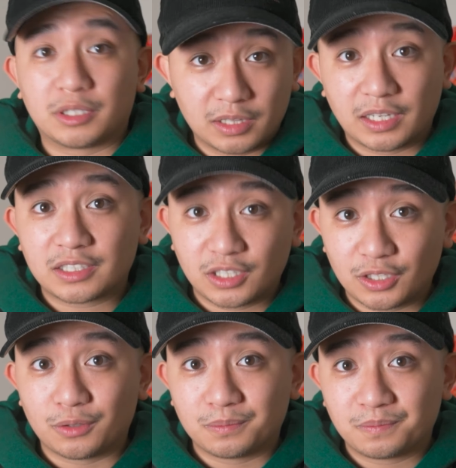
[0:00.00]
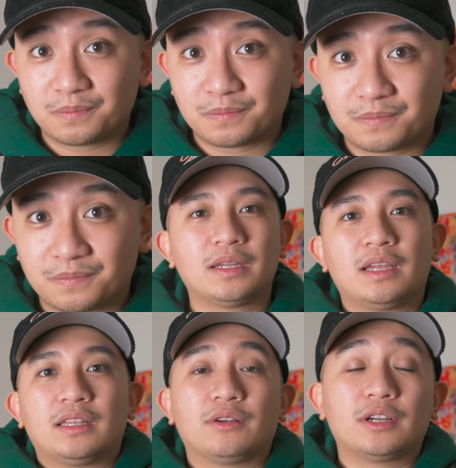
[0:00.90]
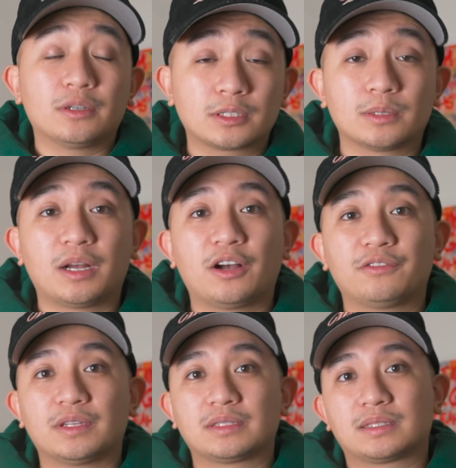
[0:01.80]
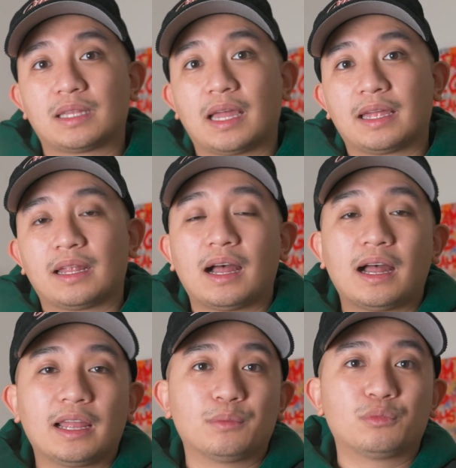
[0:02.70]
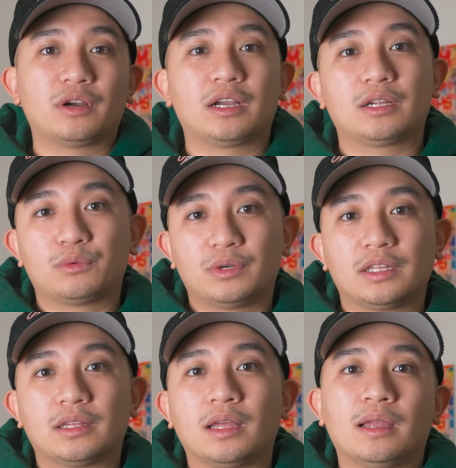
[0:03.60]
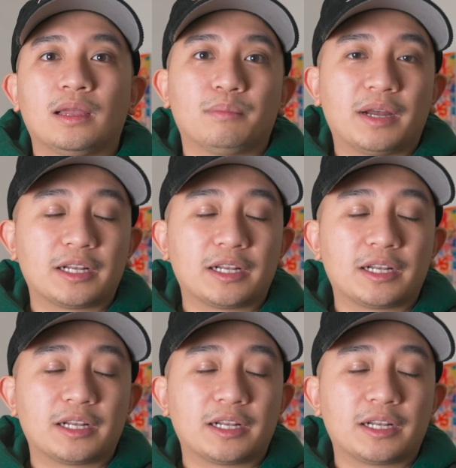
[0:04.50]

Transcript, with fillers: good luck to you. Now here's some outfits that I am wearing with my